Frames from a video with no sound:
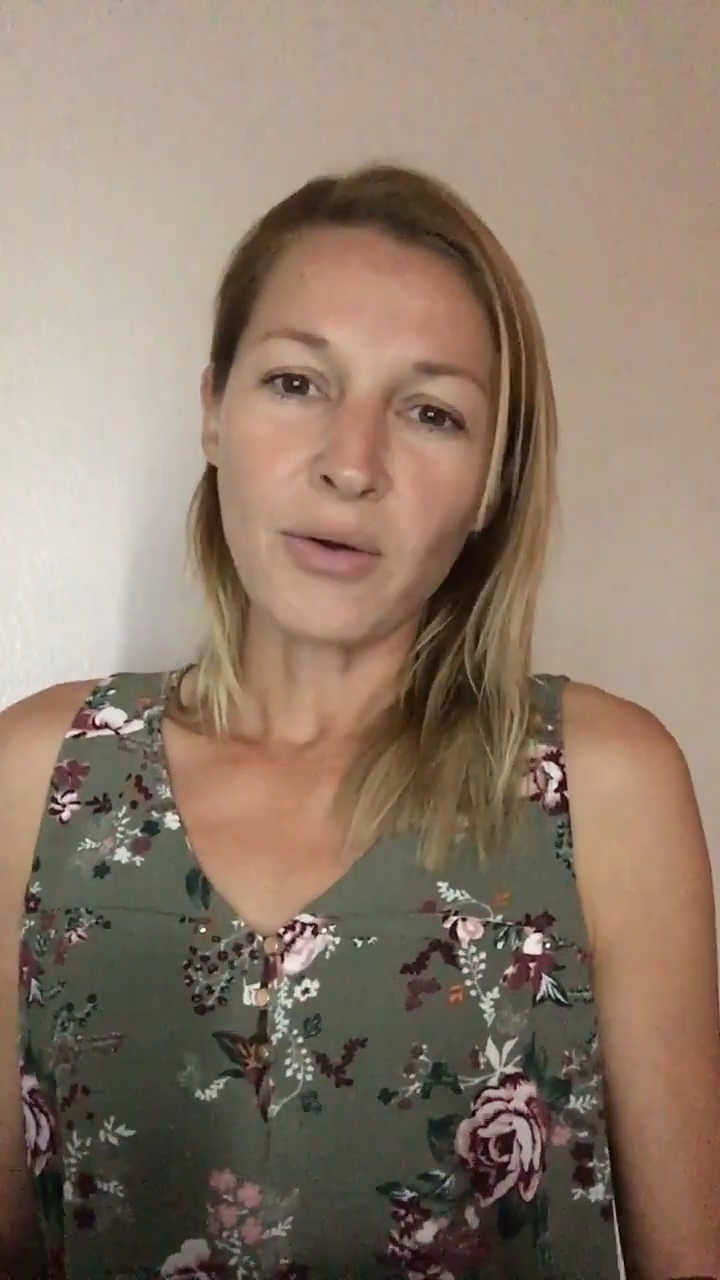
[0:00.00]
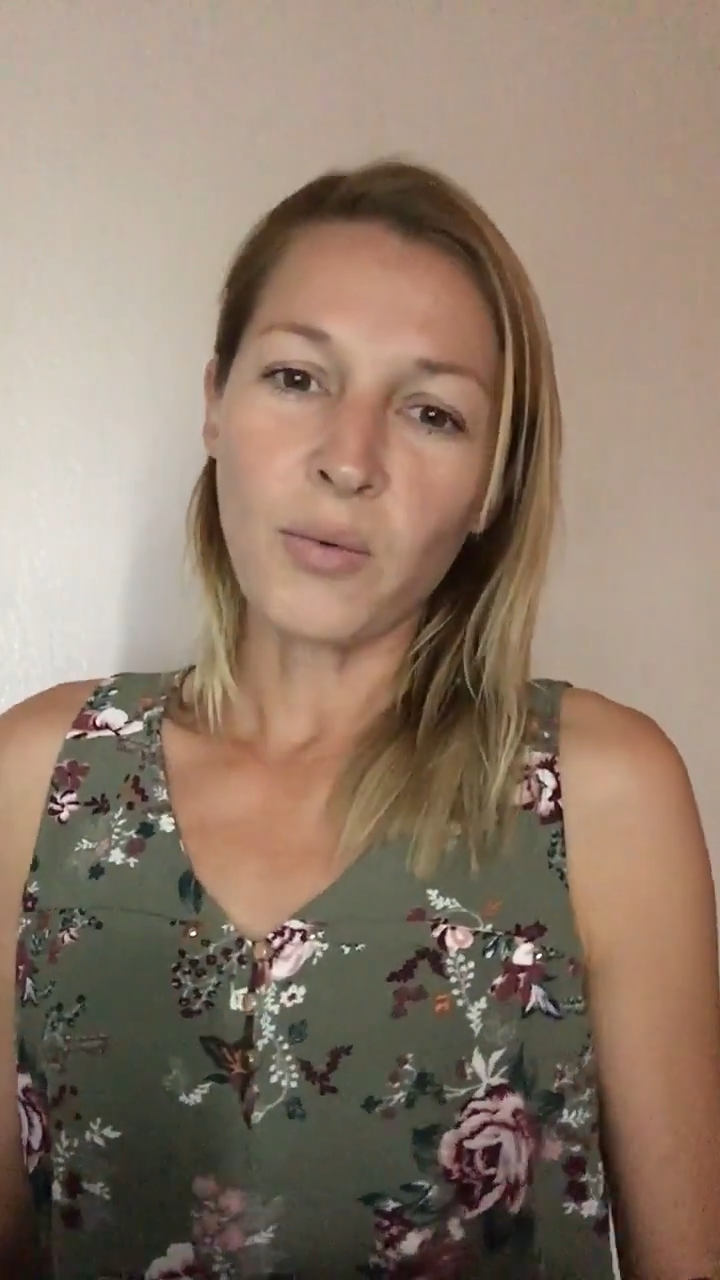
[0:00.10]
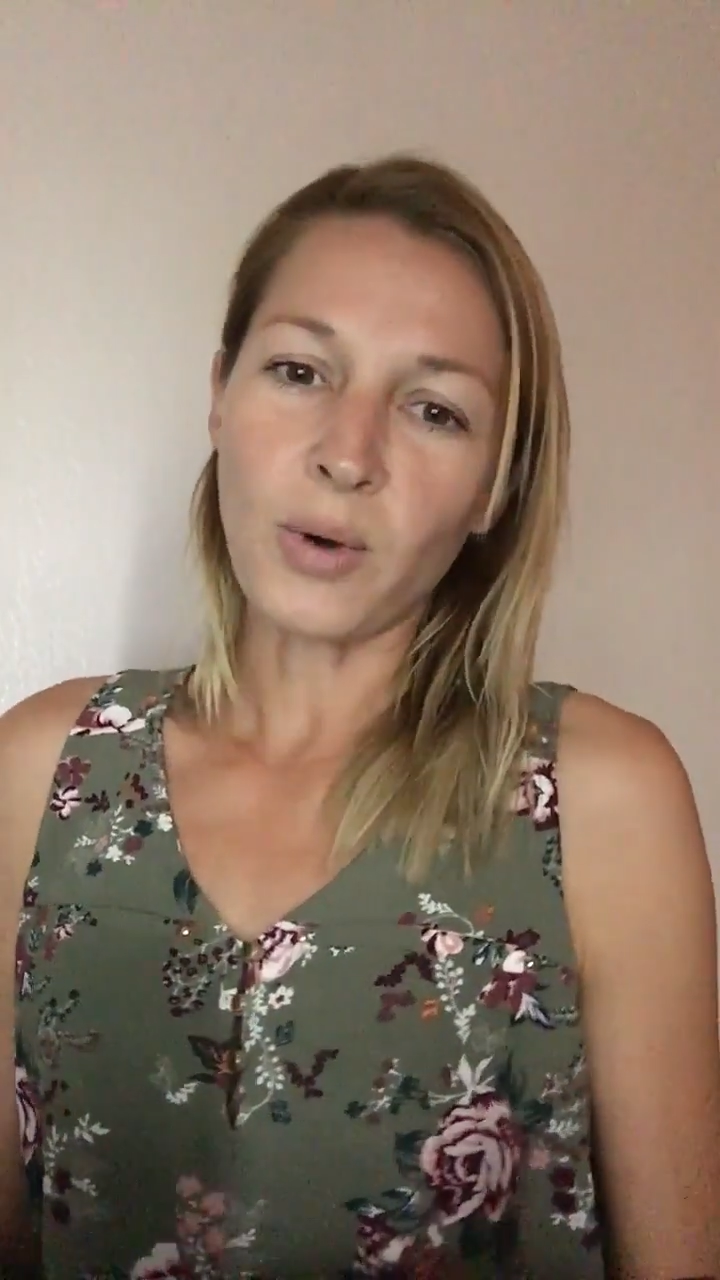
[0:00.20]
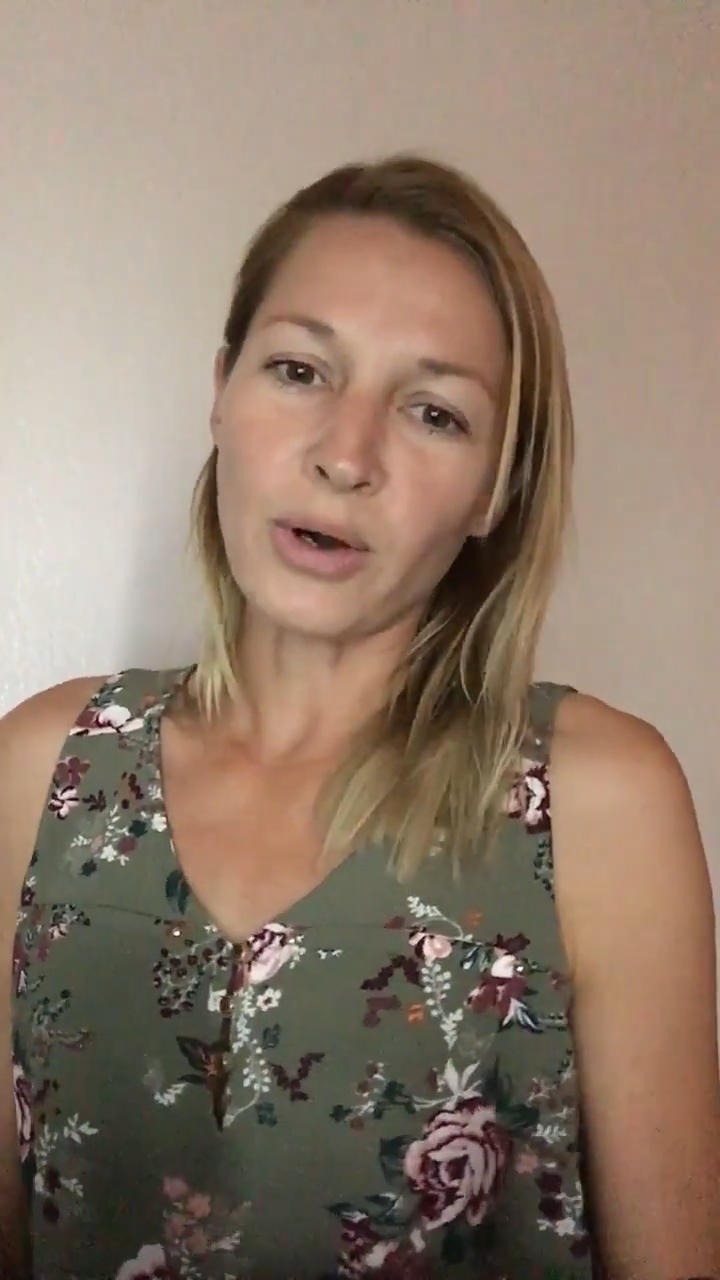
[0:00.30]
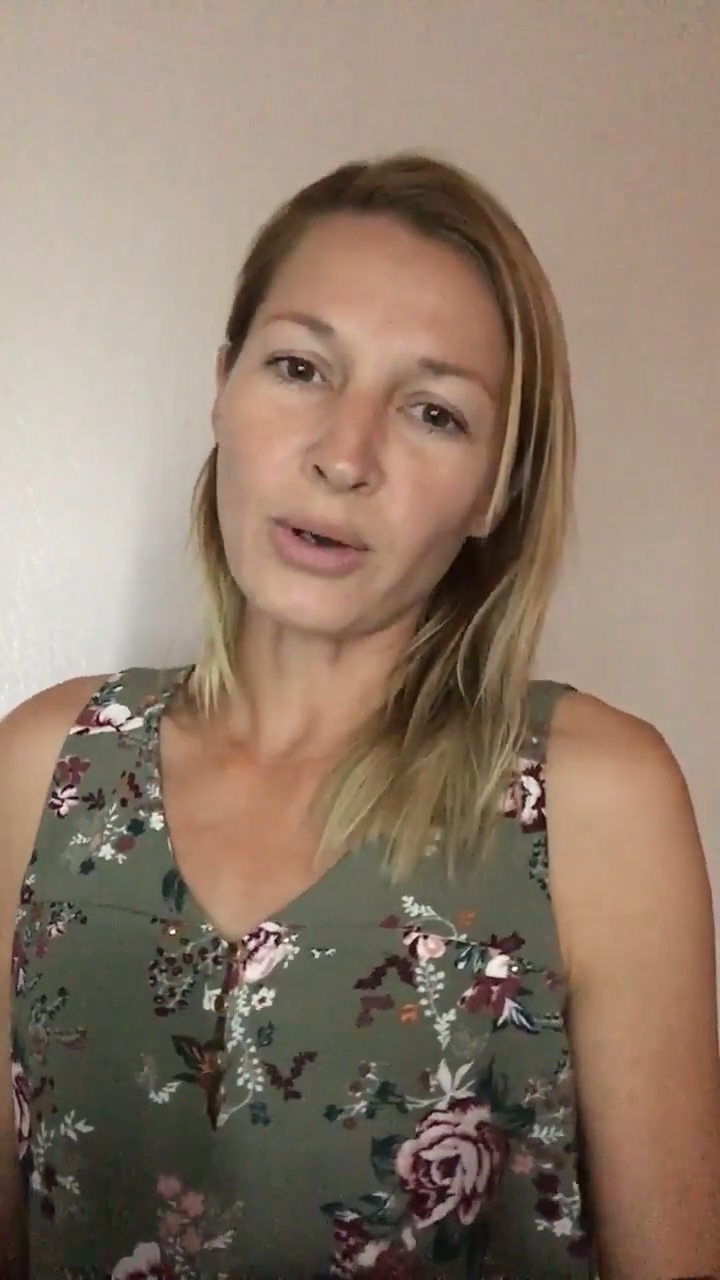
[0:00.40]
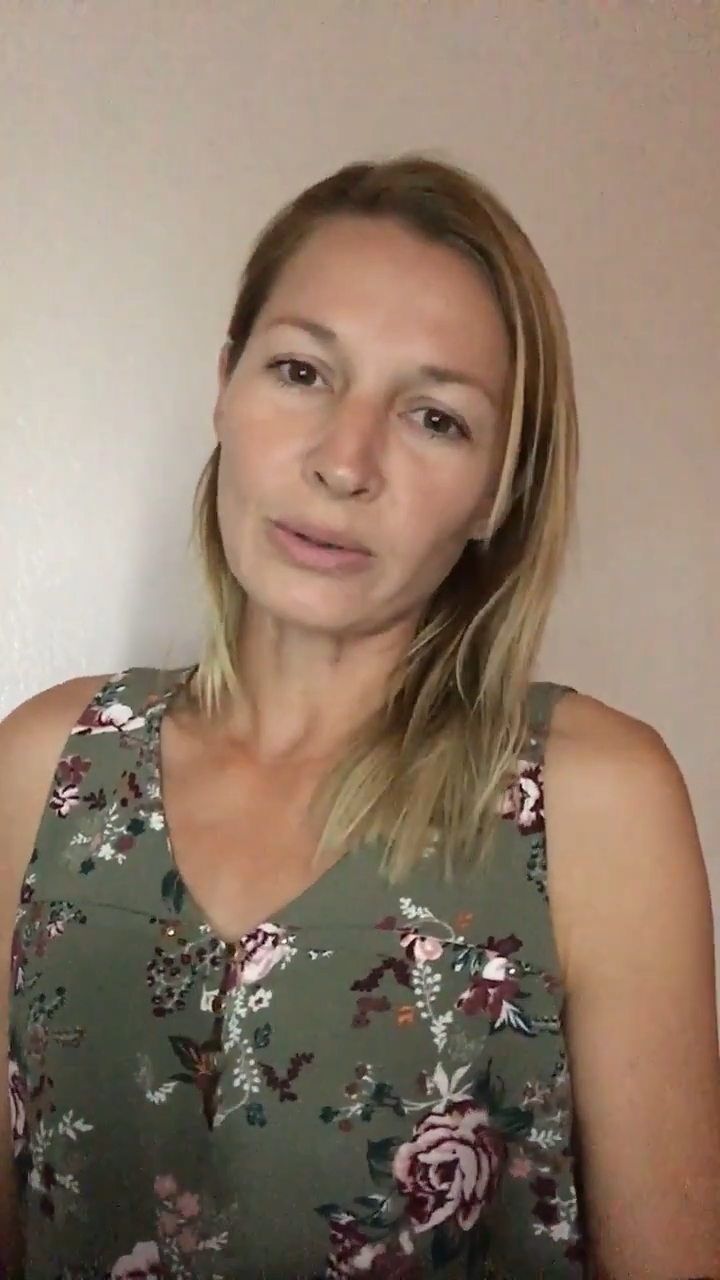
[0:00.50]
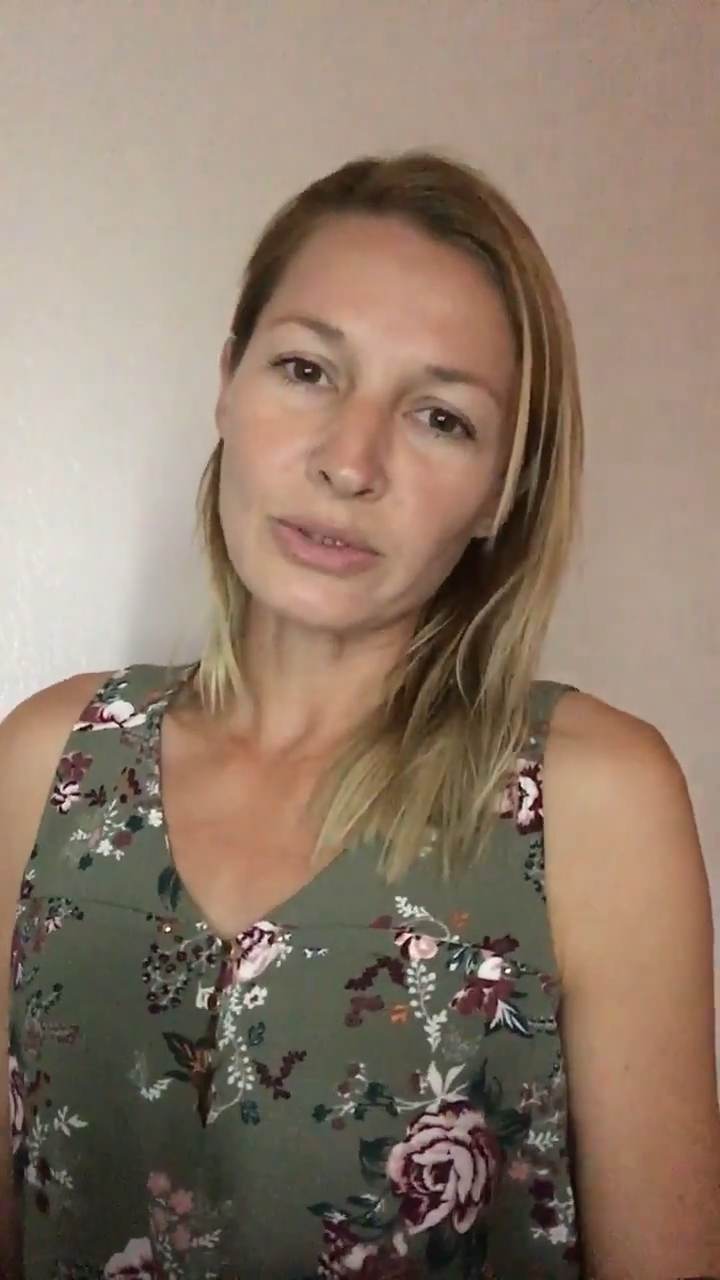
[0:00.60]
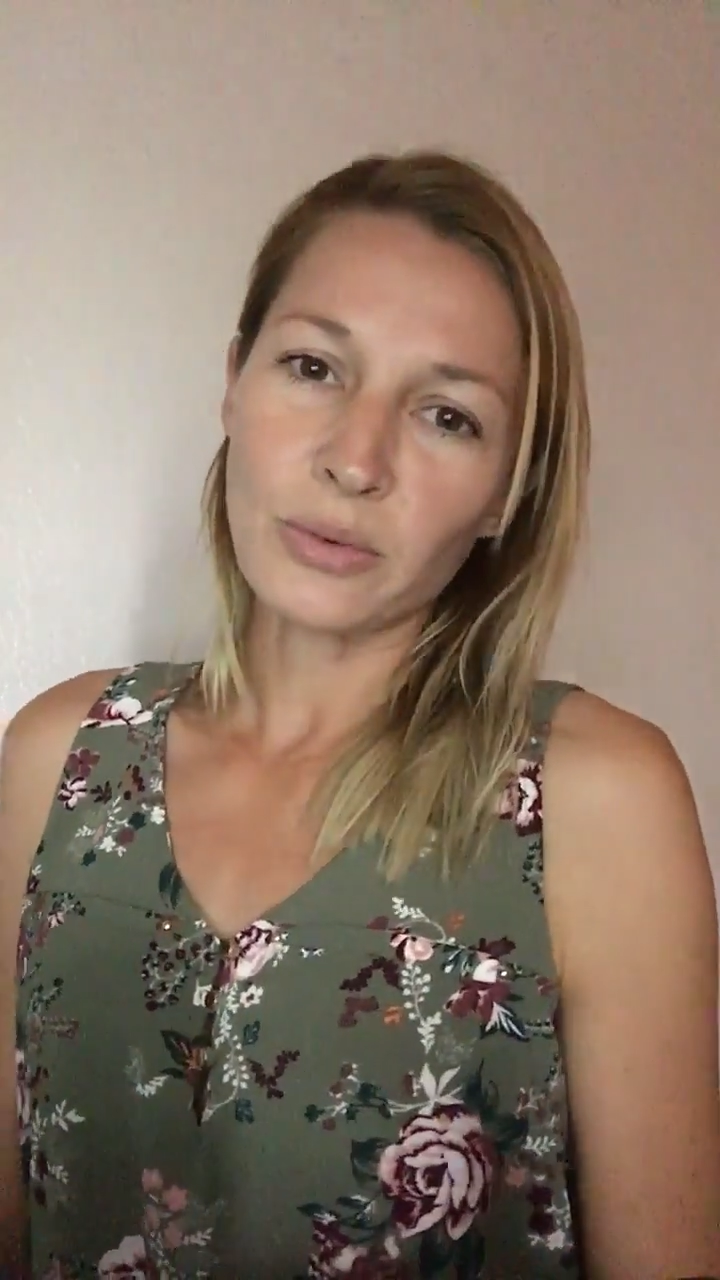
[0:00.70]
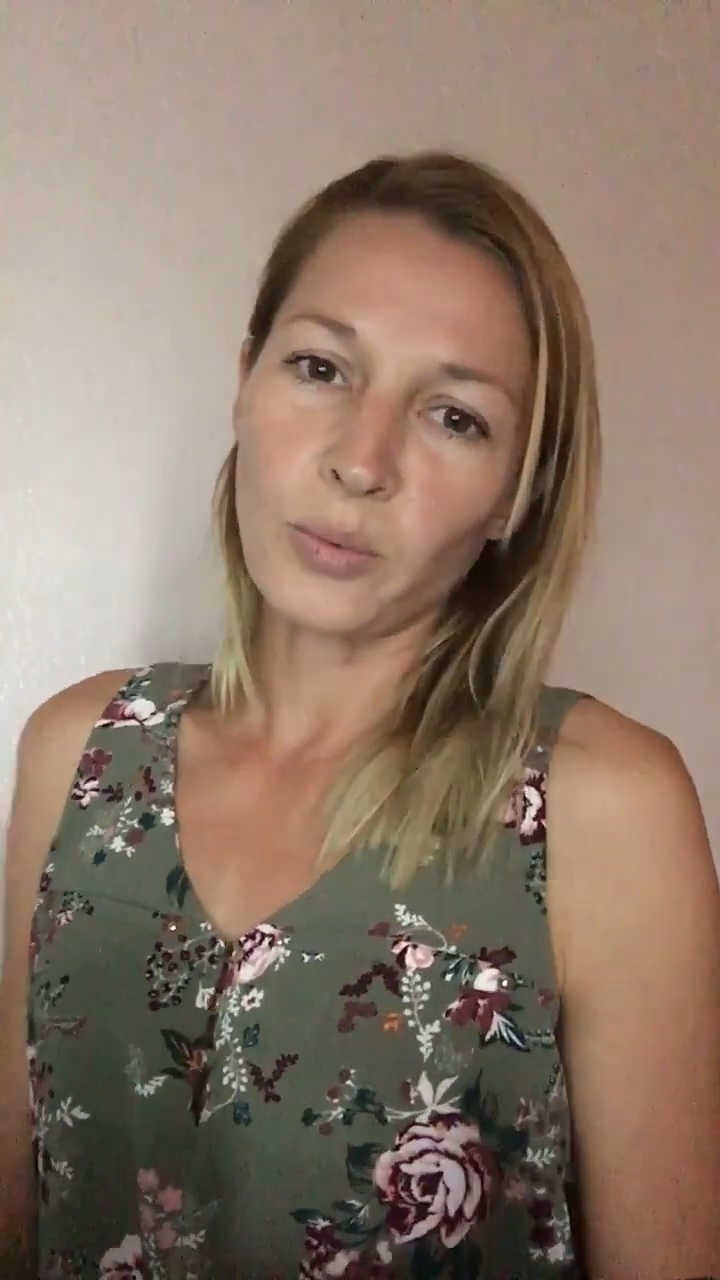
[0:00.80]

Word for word: world,